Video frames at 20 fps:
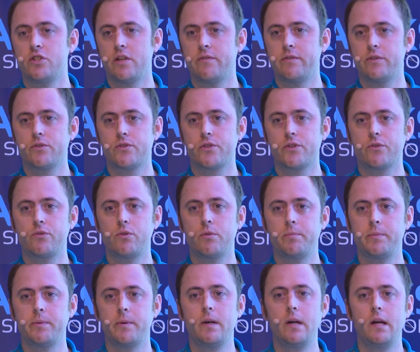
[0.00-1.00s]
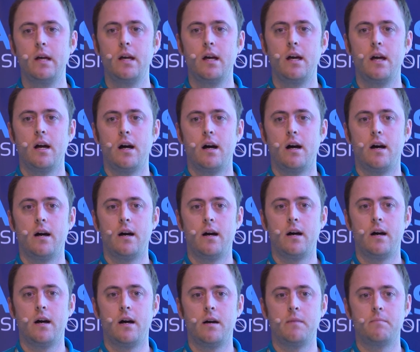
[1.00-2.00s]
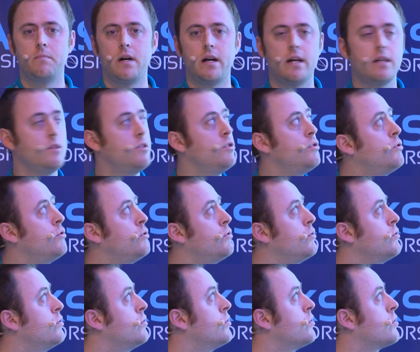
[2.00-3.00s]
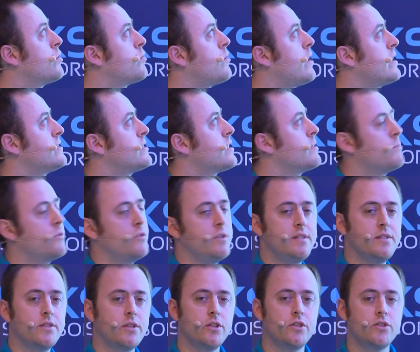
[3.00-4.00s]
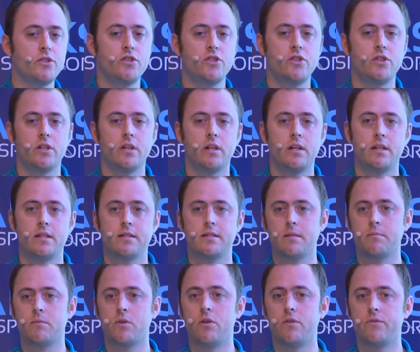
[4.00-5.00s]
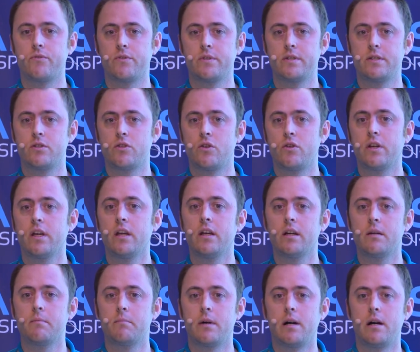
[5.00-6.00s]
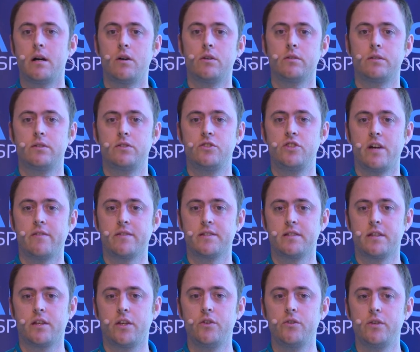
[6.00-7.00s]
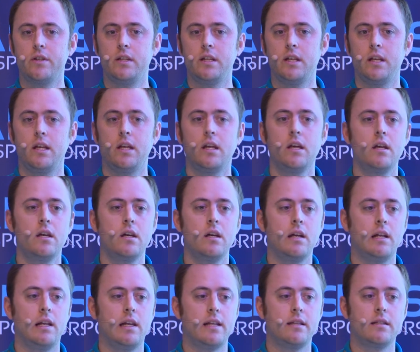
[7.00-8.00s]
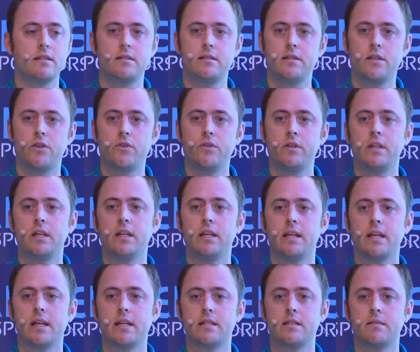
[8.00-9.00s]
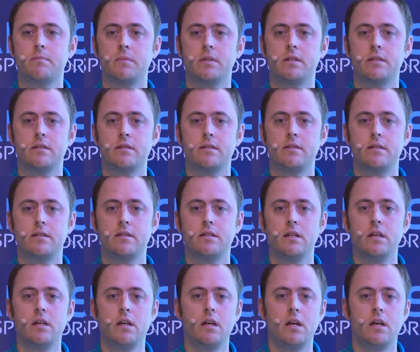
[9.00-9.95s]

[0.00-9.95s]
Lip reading: Java user group. I do quite some research and some conference talking about Java security, latest security enhancements,